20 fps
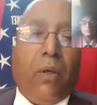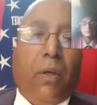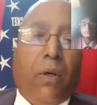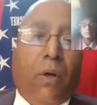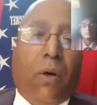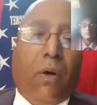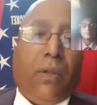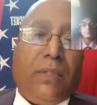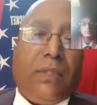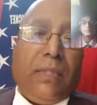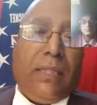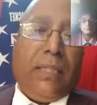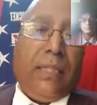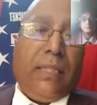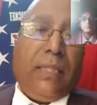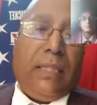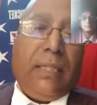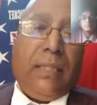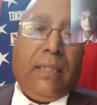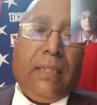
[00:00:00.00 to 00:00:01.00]

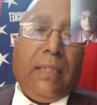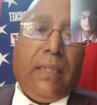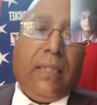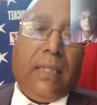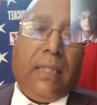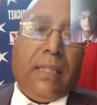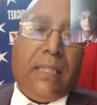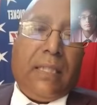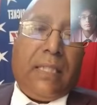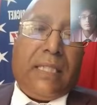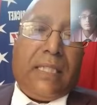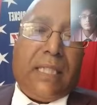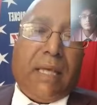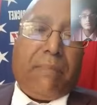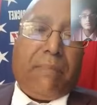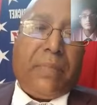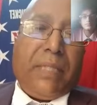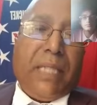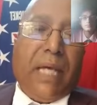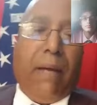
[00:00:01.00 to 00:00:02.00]
until
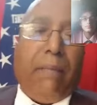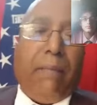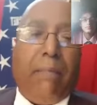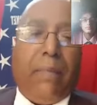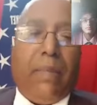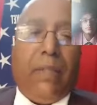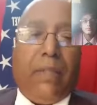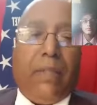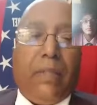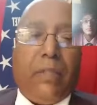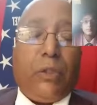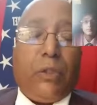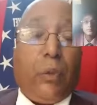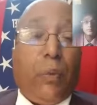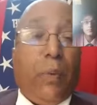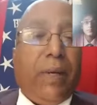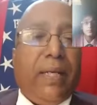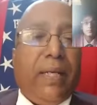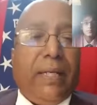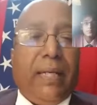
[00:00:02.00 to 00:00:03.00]
September
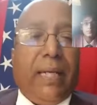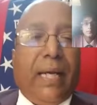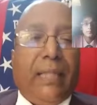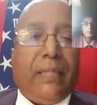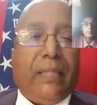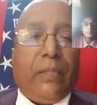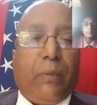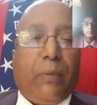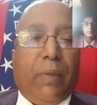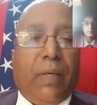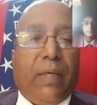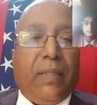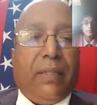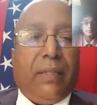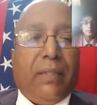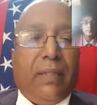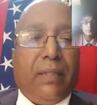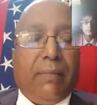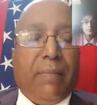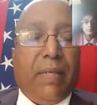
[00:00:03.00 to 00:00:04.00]
29th when
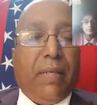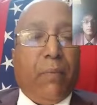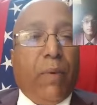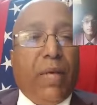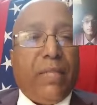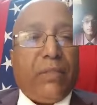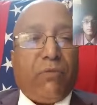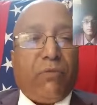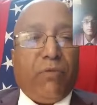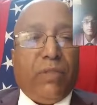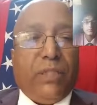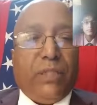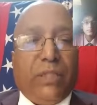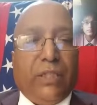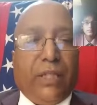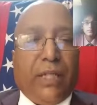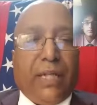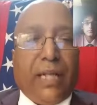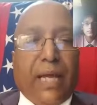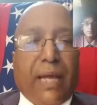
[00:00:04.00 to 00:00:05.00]
the Midwest
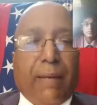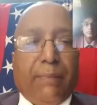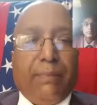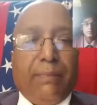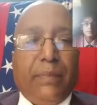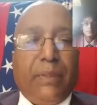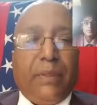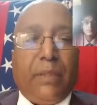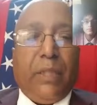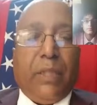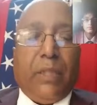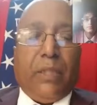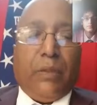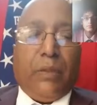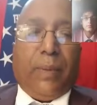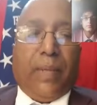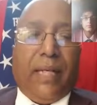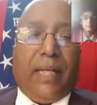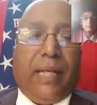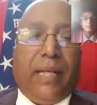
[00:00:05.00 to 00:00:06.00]
Regional happens,
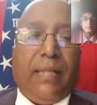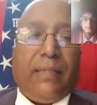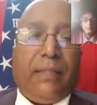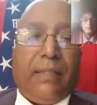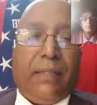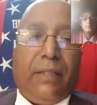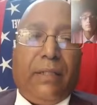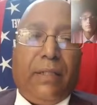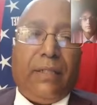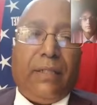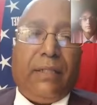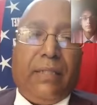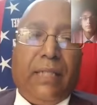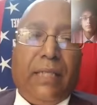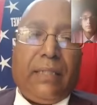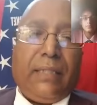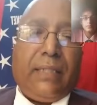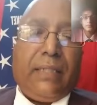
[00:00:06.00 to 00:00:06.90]
29th and 30th.